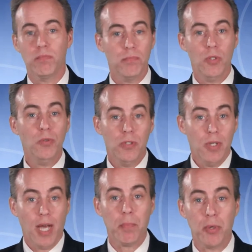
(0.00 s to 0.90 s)
you do
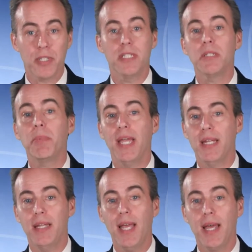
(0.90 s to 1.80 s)
not participate
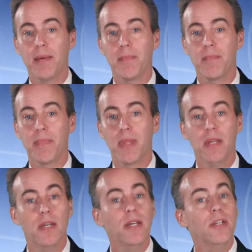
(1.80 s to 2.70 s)
in that.
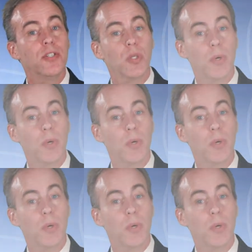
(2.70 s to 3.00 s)
So